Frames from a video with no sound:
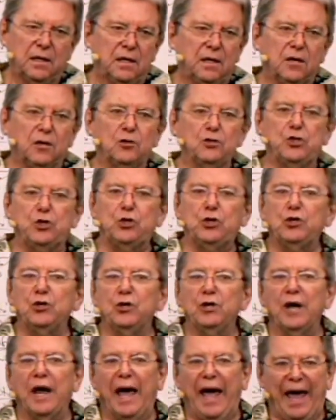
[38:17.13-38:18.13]
Because you
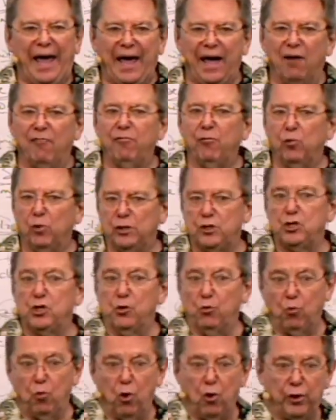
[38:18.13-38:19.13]
couldn't have what
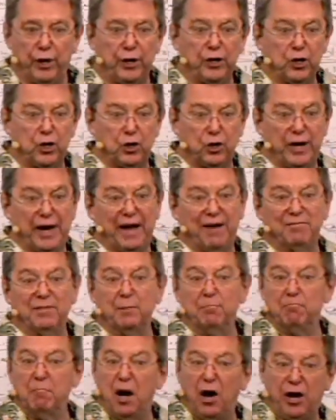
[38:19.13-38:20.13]
you wanted, couldn't have the
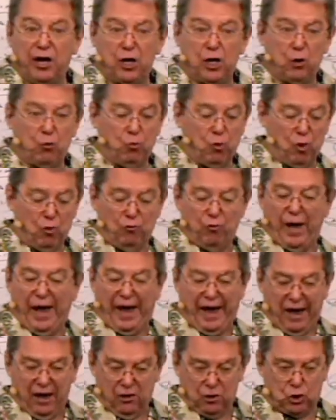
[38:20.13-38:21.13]
money you want, the
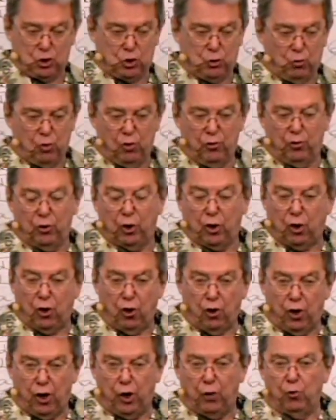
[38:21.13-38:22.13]
house you want, the
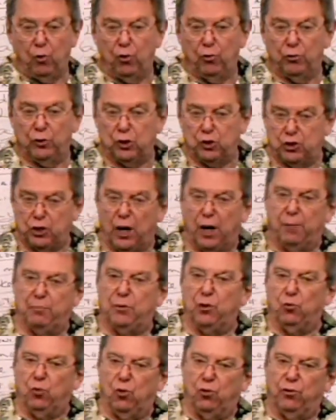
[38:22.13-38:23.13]
car you want, the job
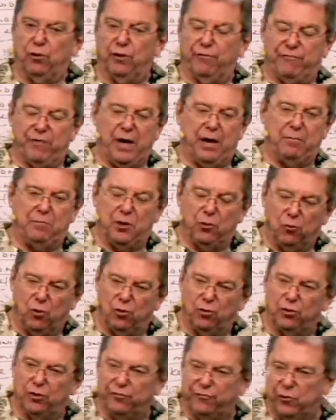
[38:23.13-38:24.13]
you want, the fame you
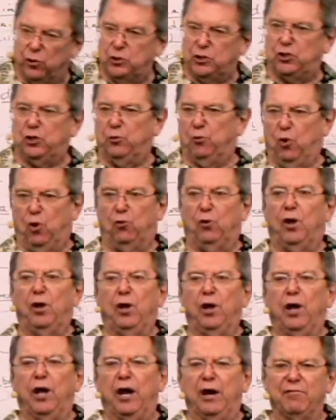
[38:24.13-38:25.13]
want, the fortune you want,
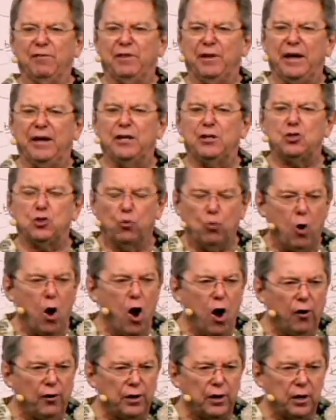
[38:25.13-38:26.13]
and everything that you
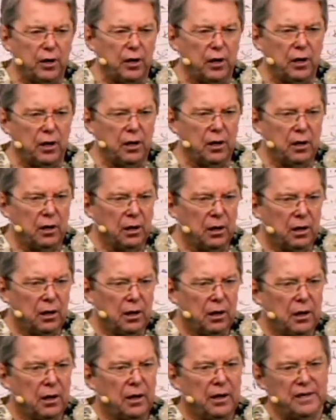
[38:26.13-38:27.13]
want?
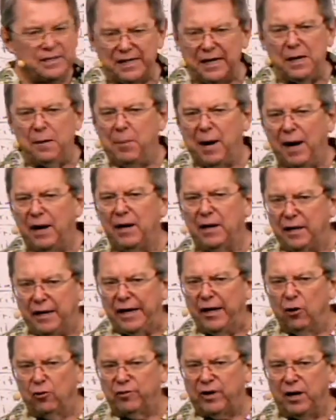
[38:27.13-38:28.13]
Is anybody
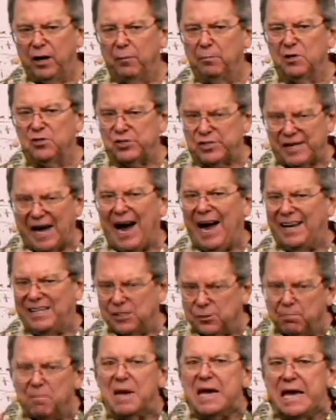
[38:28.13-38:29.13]
guilty here
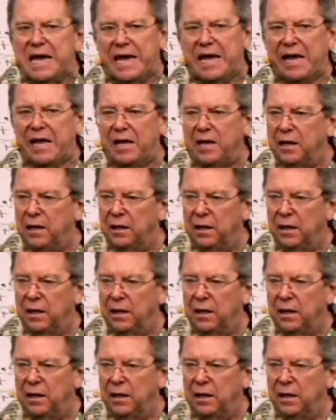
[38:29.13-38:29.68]
besides me?